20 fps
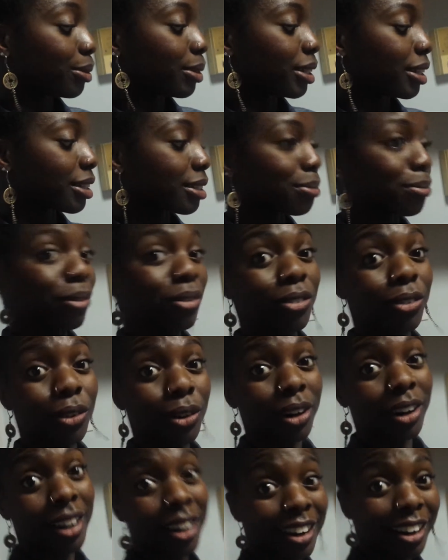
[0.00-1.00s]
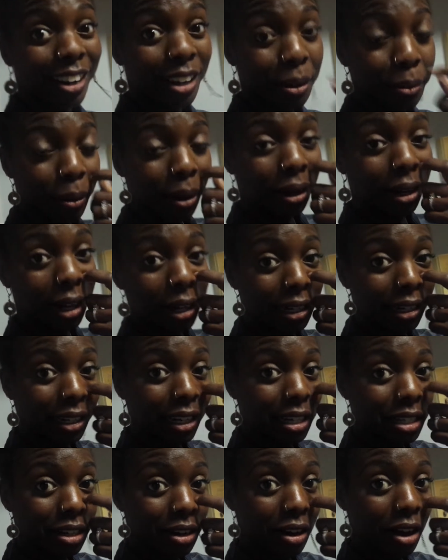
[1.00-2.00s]
weeks before my 90
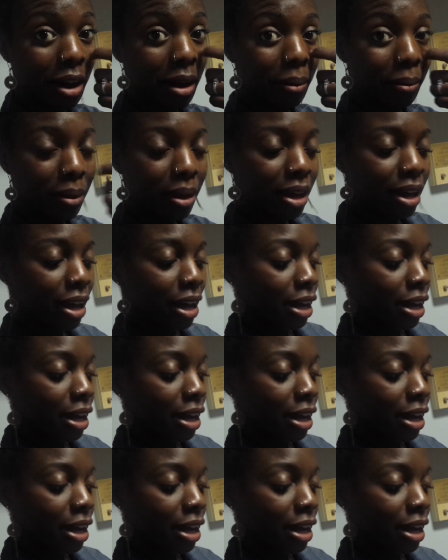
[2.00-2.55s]
days are up.